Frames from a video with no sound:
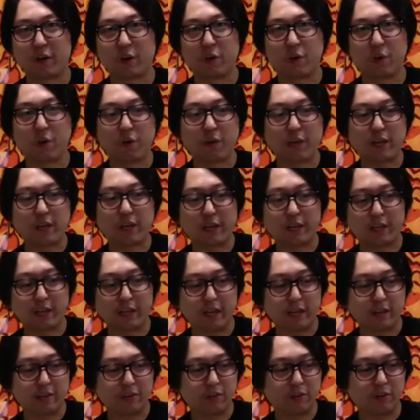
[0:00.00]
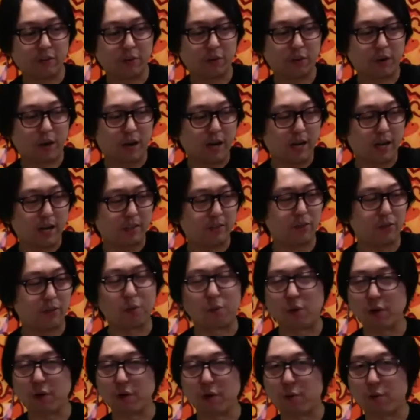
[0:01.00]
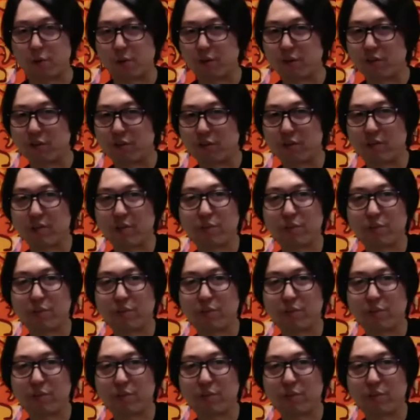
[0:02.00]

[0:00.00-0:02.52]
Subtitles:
honyaki as your workforce.